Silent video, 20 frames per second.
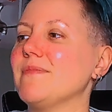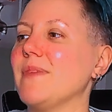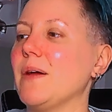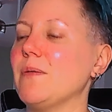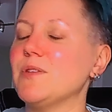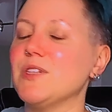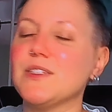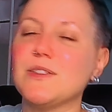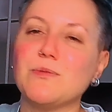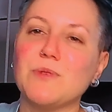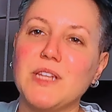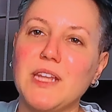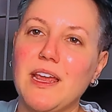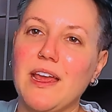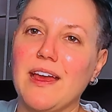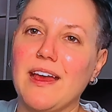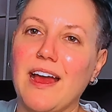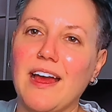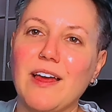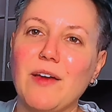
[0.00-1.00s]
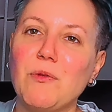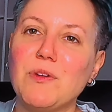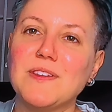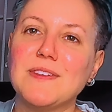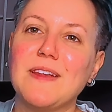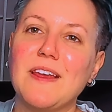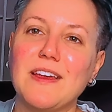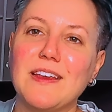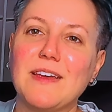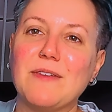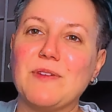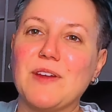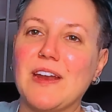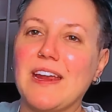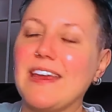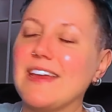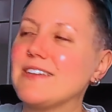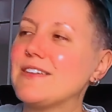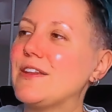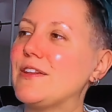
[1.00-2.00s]
just really, I always like it when I
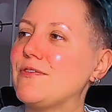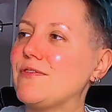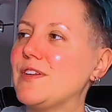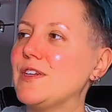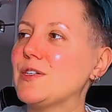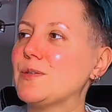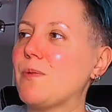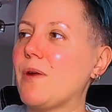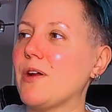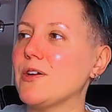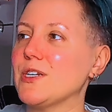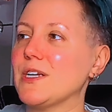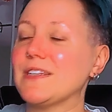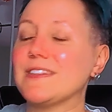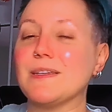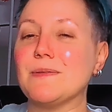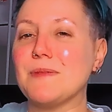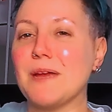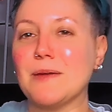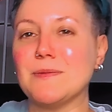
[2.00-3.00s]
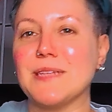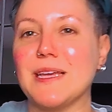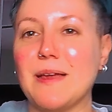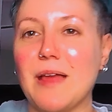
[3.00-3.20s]
get to the finished project. Sometimes I